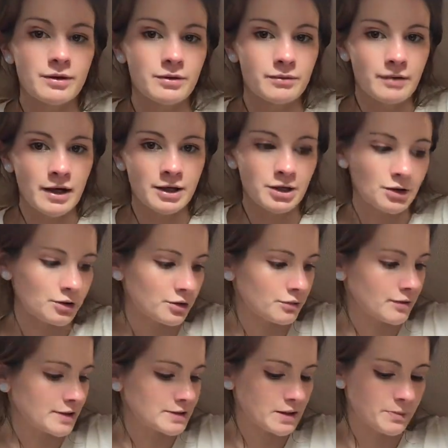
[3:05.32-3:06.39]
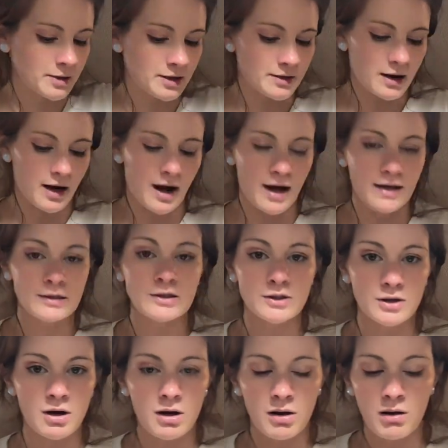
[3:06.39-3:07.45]
the regular recipe that I
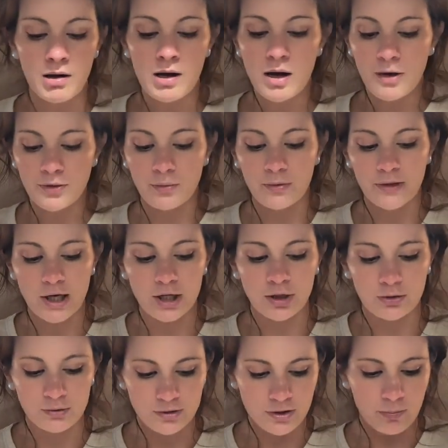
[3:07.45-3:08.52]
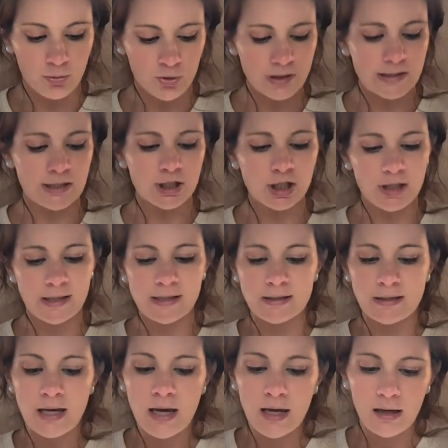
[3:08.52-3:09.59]
saw, the one that used the boursin cheese,
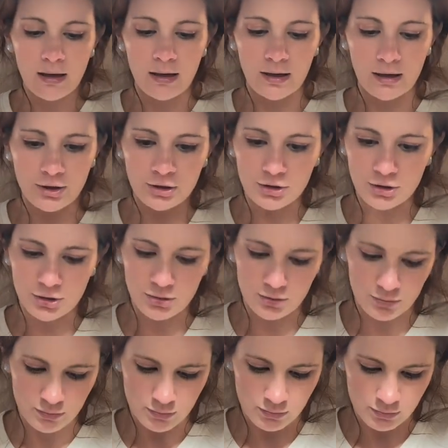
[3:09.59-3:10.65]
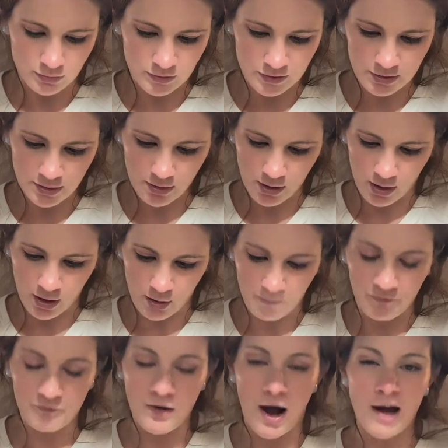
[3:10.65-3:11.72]
it used
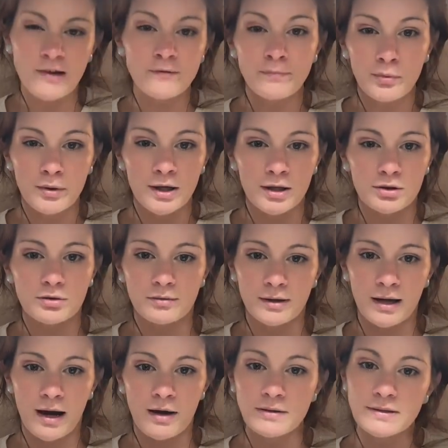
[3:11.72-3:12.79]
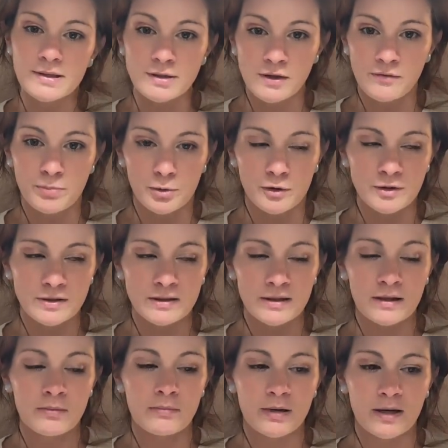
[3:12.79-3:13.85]
5.3 ounces of
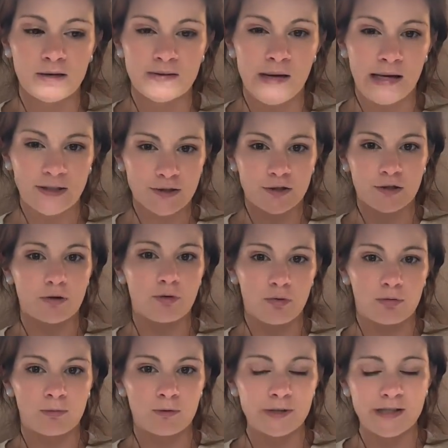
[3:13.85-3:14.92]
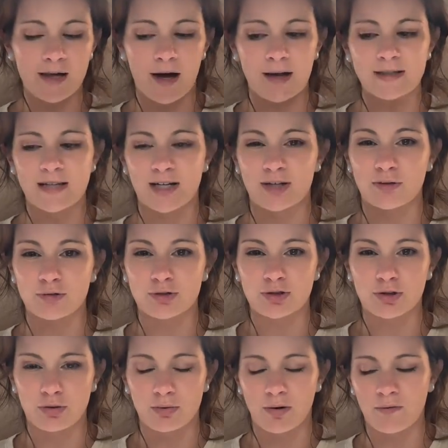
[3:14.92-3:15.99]
boursin because that's the normal size, and it used
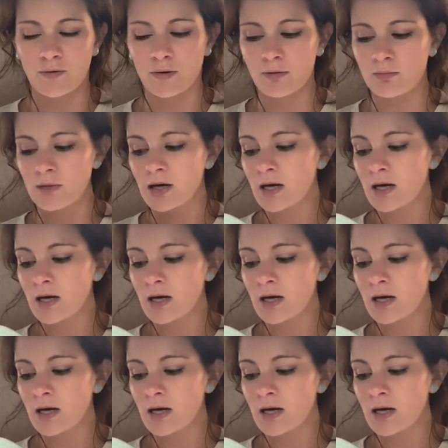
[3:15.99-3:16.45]
2 of them.